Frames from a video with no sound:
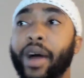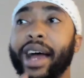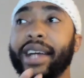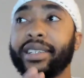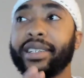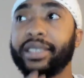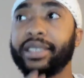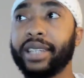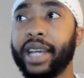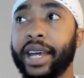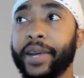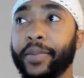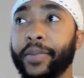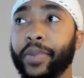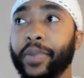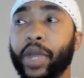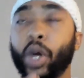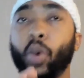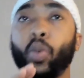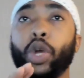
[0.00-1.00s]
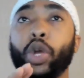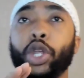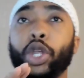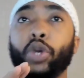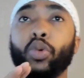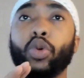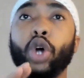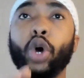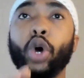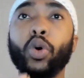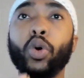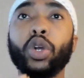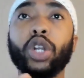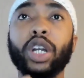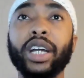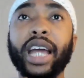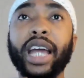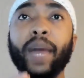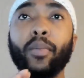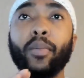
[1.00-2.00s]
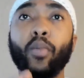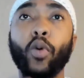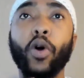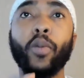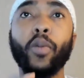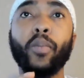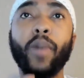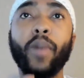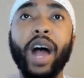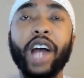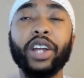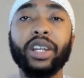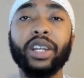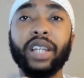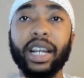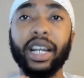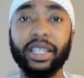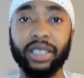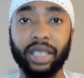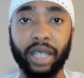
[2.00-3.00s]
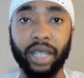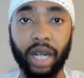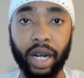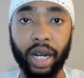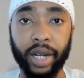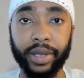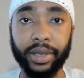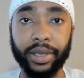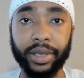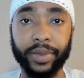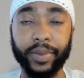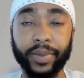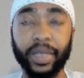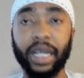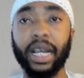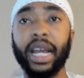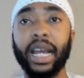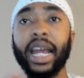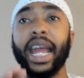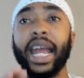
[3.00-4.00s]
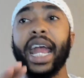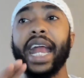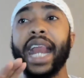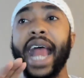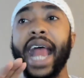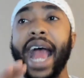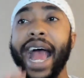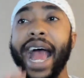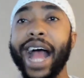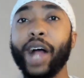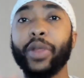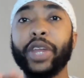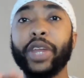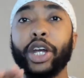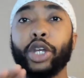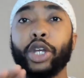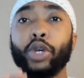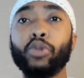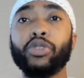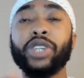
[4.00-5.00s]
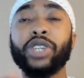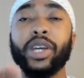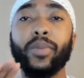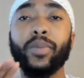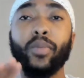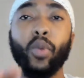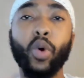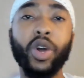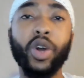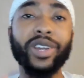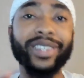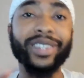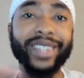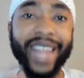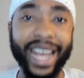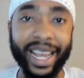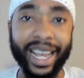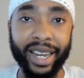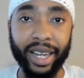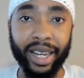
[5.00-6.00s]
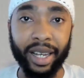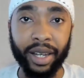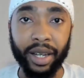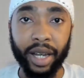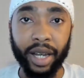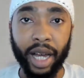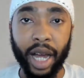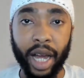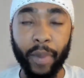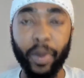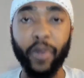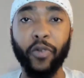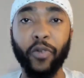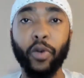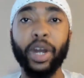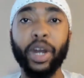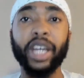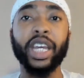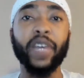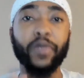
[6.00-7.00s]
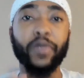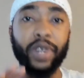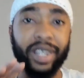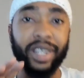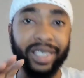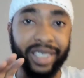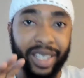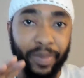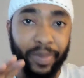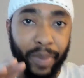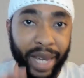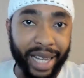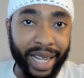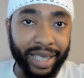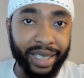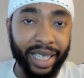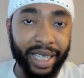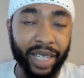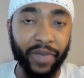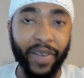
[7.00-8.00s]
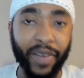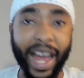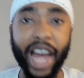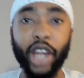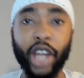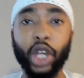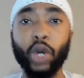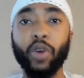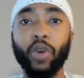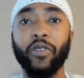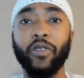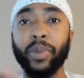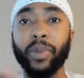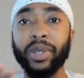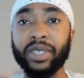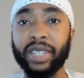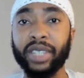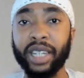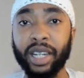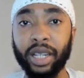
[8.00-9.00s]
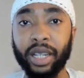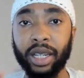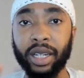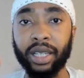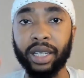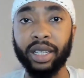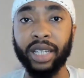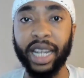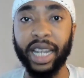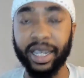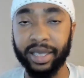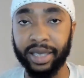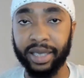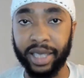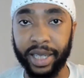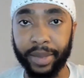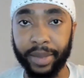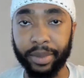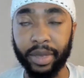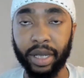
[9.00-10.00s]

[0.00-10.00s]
I say, when you go and look at more modern lexicons and how they're using more data before they give you the semantic value of a particular lexeme,